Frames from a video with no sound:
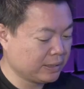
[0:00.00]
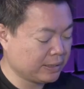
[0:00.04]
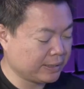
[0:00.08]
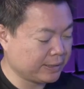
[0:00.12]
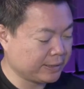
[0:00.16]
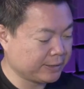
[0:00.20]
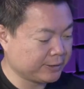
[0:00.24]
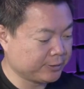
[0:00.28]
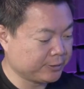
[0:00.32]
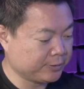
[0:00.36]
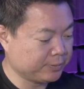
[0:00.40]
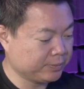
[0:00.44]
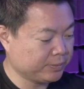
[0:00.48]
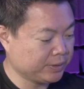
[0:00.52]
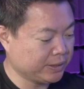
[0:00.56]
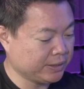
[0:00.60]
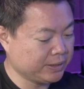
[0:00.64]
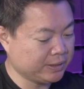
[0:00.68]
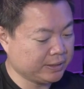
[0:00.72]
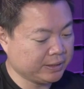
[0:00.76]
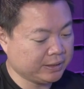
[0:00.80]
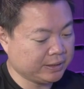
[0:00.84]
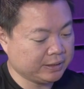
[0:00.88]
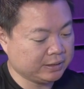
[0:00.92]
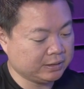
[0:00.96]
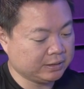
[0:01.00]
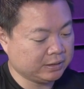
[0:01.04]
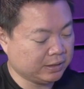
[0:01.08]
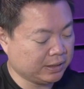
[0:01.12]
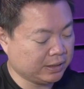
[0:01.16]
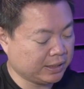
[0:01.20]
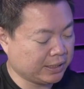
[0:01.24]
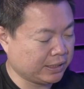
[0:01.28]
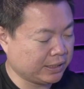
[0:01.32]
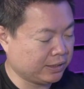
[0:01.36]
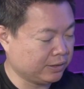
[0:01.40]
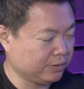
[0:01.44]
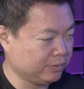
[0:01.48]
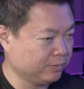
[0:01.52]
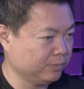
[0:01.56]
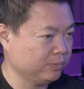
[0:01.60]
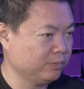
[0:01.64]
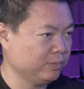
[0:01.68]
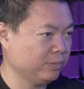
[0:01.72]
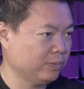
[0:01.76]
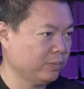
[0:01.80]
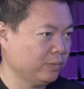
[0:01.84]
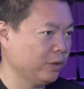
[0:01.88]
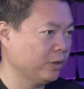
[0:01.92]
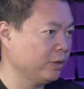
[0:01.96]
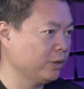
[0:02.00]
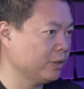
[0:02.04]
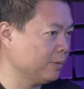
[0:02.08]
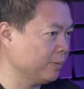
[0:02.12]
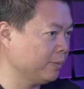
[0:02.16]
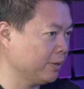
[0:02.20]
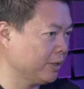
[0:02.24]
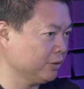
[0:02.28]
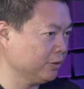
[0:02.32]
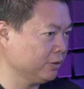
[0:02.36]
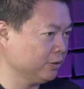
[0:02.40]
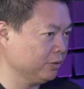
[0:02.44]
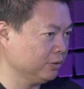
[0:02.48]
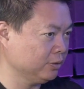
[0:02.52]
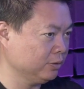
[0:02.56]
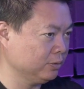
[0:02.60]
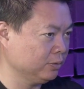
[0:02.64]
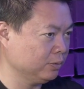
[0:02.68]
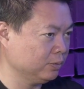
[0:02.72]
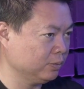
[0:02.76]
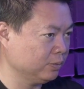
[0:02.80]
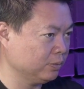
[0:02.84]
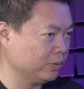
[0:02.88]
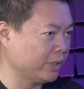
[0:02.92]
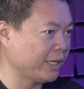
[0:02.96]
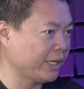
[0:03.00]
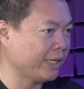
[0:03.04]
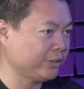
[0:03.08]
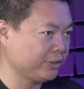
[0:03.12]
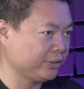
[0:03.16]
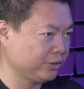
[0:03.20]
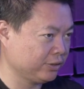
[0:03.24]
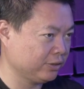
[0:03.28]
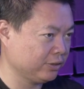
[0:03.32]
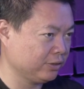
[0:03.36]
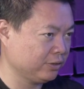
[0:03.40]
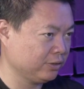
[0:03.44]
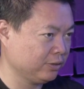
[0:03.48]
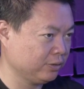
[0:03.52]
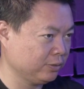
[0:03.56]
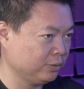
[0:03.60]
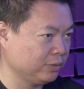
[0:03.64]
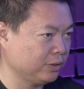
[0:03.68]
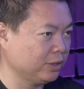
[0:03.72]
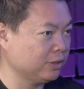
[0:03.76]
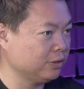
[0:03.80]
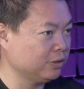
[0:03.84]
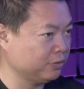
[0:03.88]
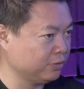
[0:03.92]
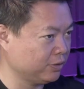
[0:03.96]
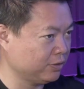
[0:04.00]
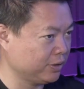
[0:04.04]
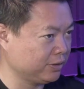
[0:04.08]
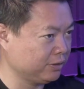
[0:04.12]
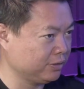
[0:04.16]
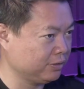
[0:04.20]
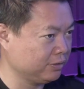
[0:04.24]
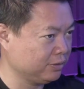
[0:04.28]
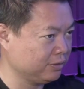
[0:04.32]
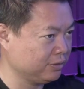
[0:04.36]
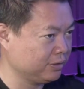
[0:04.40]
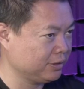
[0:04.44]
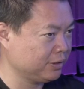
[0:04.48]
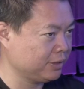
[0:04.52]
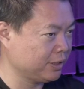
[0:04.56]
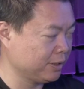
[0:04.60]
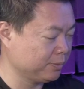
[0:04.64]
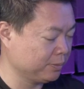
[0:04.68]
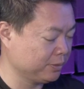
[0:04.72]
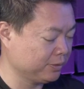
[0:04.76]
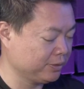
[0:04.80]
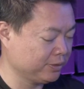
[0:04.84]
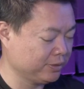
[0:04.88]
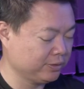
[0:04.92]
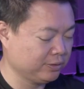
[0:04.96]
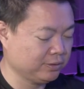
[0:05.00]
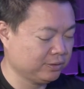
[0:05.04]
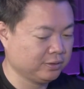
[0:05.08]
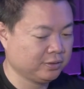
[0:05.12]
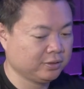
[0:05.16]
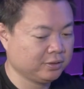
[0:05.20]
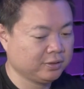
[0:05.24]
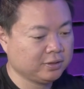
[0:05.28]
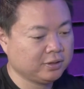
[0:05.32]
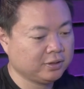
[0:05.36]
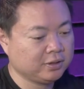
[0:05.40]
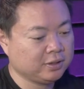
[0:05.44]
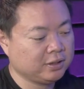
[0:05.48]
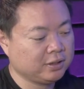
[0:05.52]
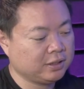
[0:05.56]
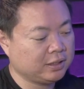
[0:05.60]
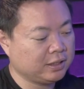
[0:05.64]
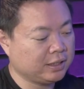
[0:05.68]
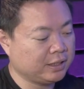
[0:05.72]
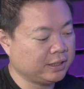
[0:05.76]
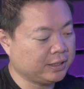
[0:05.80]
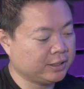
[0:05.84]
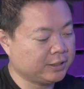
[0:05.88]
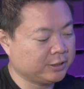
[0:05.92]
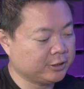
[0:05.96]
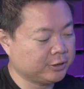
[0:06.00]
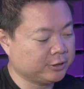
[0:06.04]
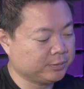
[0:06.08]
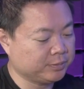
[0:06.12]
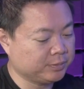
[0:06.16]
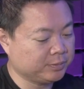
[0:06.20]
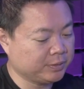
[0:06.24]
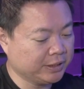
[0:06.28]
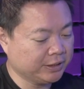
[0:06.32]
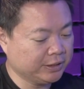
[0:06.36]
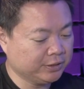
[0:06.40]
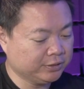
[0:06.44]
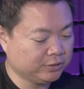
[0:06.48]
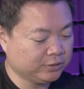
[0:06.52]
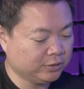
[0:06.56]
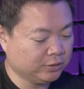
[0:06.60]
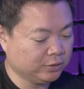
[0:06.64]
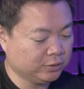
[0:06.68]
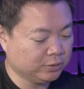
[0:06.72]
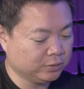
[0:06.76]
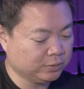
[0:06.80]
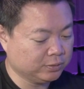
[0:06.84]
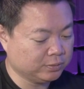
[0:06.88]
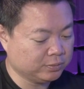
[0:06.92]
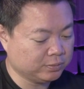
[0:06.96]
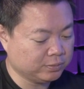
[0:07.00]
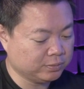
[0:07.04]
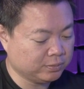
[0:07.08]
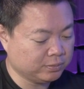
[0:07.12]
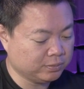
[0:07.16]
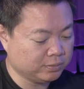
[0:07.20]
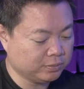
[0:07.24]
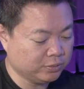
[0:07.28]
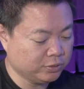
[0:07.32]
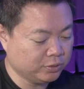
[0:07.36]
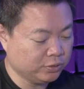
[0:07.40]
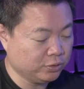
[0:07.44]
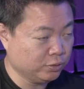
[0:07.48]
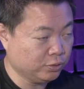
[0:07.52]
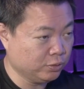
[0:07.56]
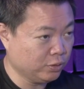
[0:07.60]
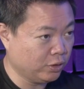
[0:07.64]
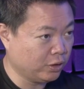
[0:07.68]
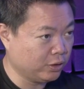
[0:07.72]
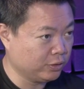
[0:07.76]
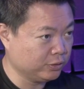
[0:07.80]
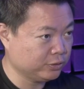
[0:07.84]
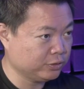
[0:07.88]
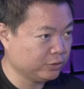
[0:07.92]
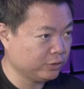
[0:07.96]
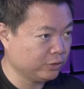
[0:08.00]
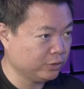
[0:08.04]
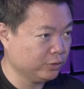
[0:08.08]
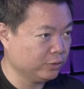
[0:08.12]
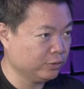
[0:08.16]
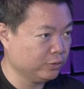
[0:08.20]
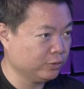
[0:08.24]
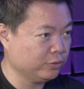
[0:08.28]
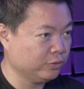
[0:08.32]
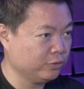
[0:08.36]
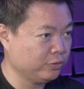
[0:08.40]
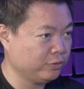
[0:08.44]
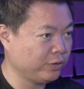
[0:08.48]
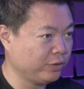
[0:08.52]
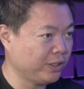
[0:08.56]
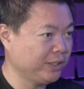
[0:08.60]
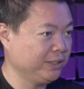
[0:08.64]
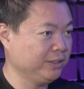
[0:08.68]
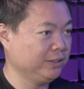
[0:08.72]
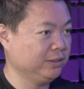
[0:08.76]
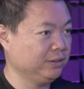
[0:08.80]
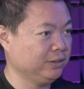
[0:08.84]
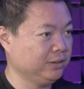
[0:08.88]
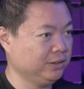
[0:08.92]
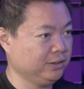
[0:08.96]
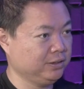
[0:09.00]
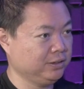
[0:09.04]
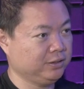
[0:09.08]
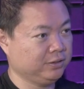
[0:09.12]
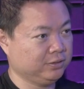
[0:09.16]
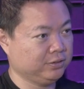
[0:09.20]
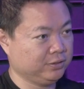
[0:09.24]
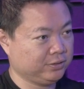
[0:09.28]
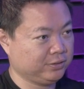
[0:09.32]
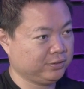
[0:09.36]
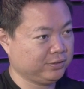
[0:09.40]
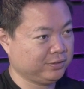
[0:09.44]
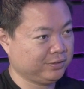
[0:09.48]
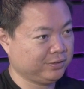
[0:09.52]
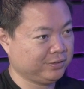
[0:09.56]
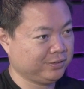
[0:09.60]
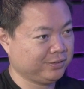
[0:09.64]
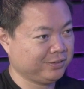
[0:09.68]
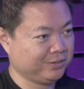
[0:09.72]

Um, and then I heard about you last year through another friend, yep. Templeton. Yep. Um, and so you also fund deals.